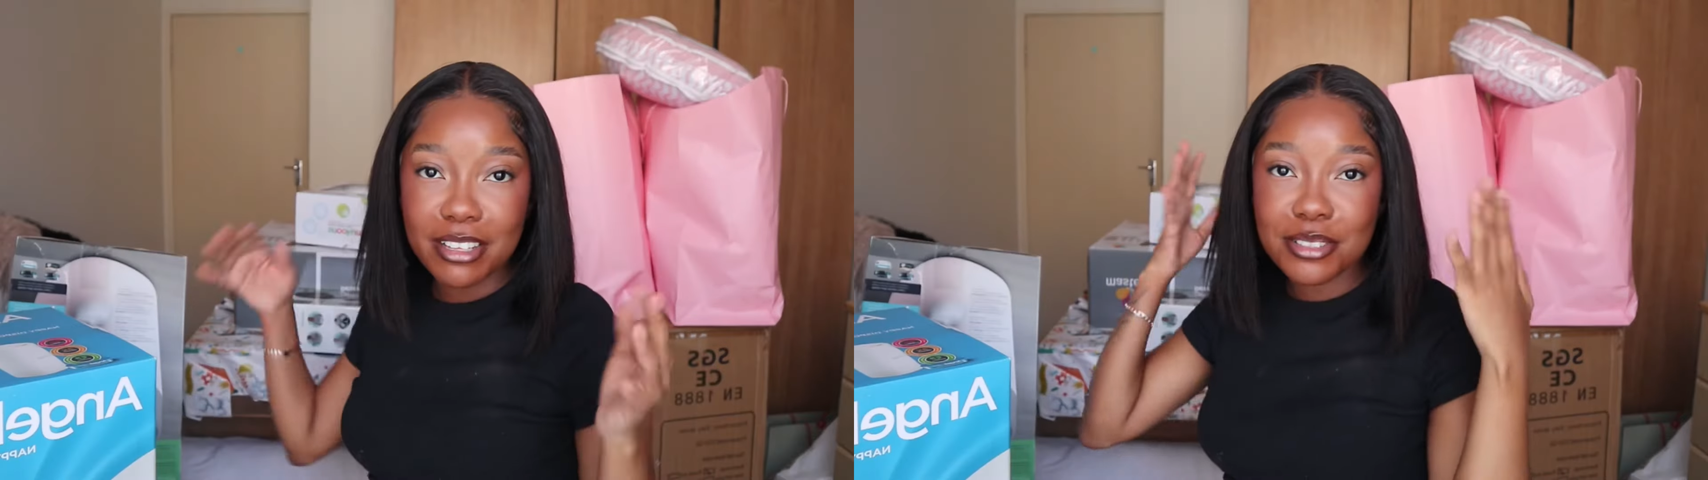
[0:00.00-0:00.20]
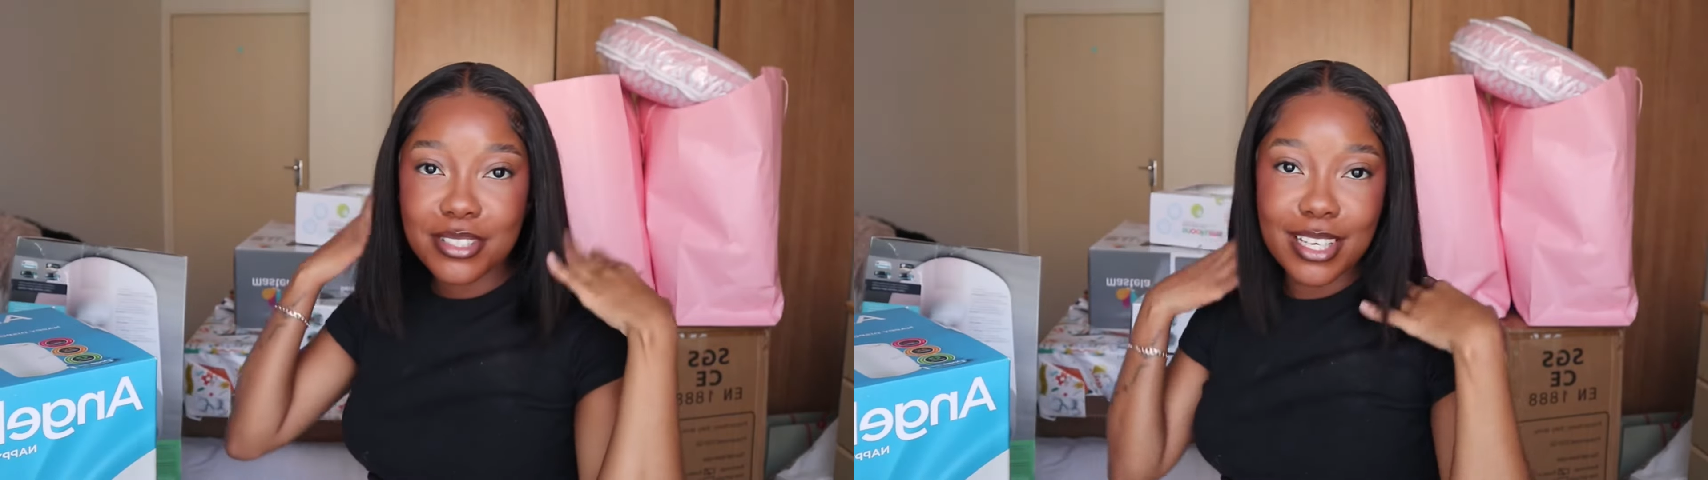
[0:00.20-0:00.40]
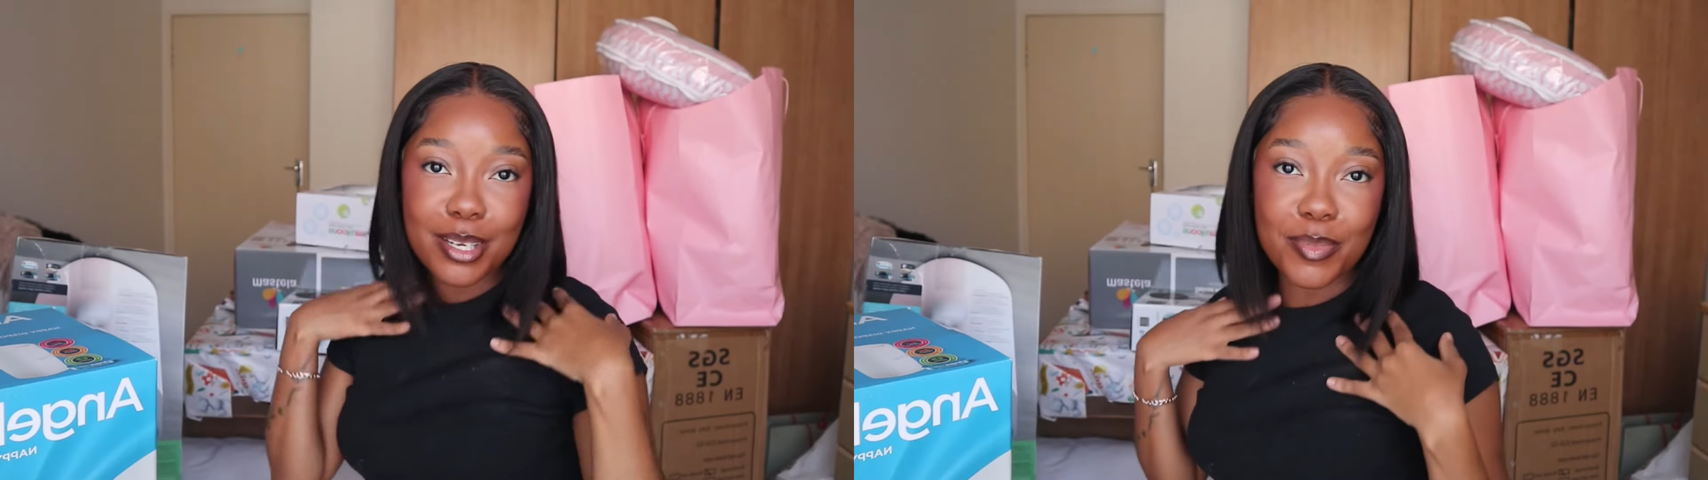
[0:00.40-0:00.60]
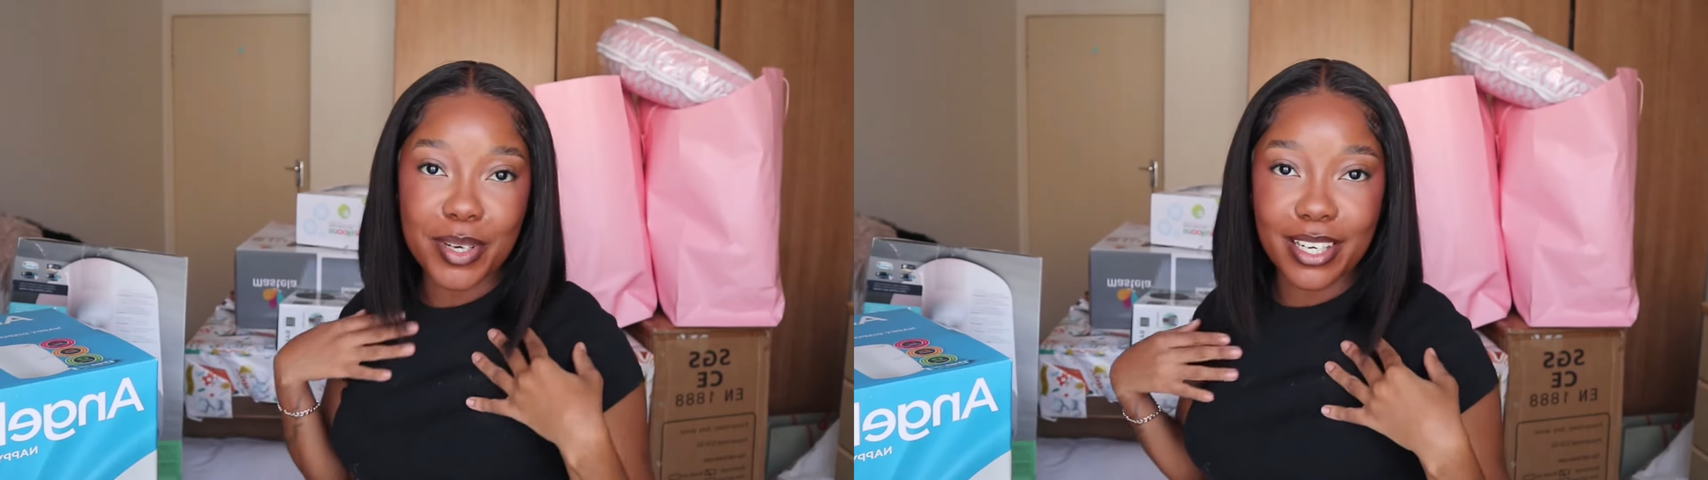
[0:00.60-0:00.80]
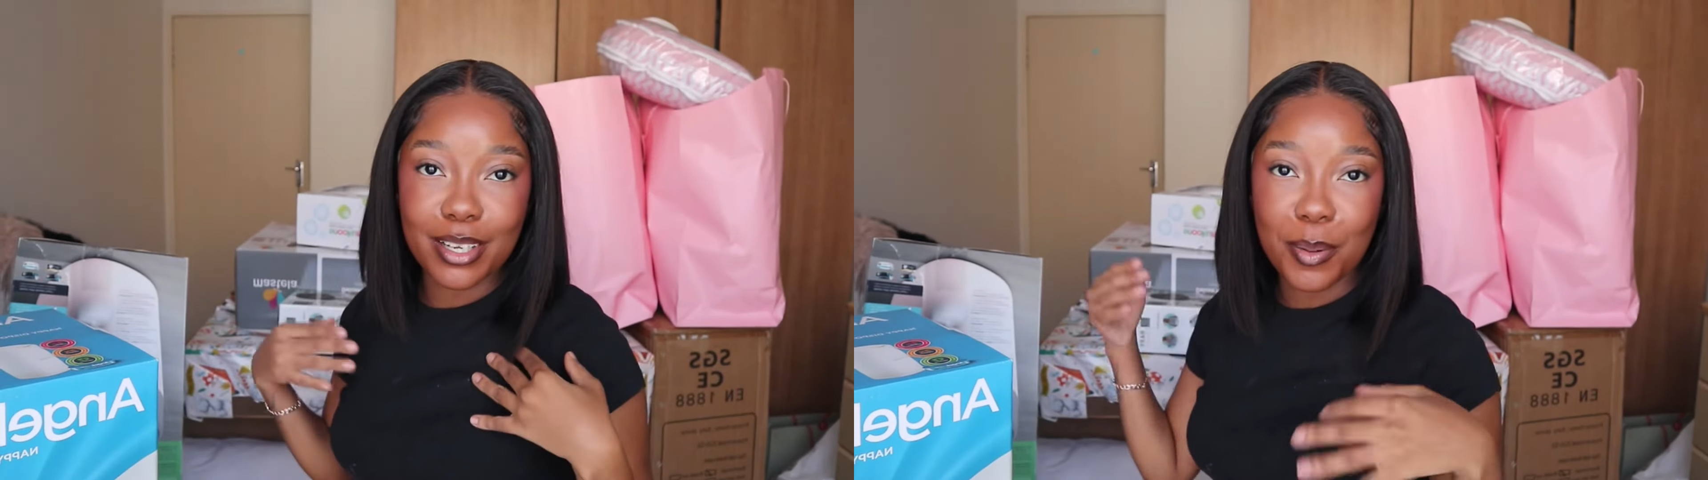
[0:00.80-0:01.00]
I had to take a
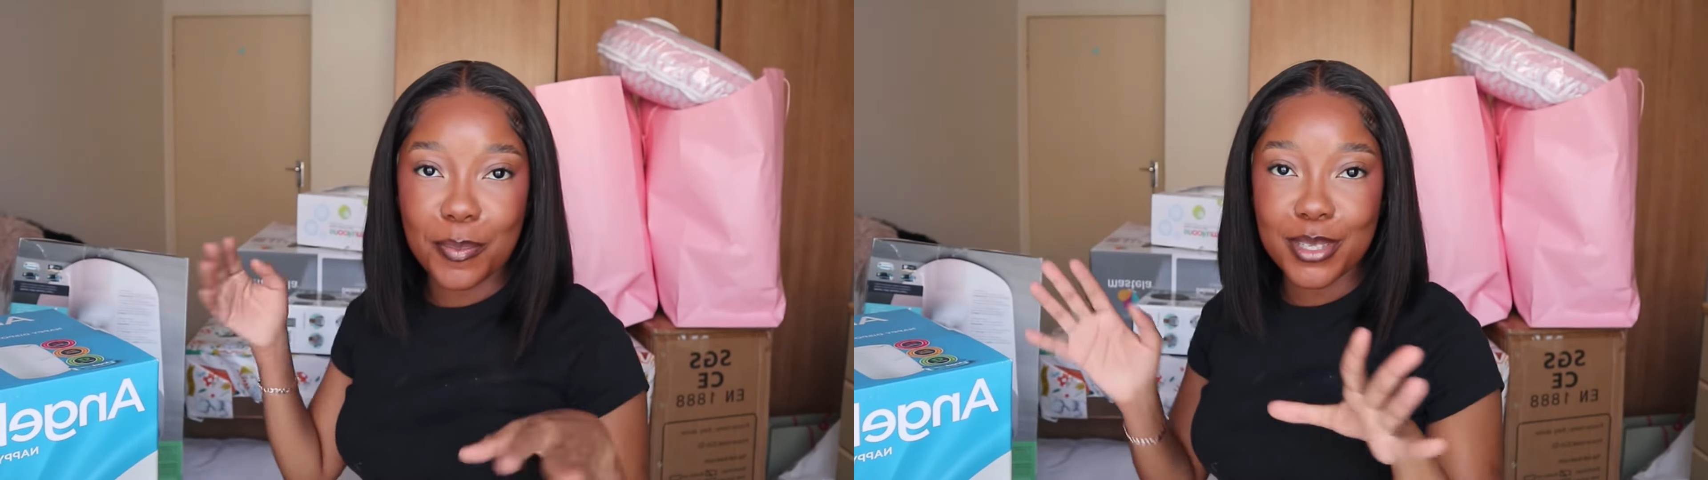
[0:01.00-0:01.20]
break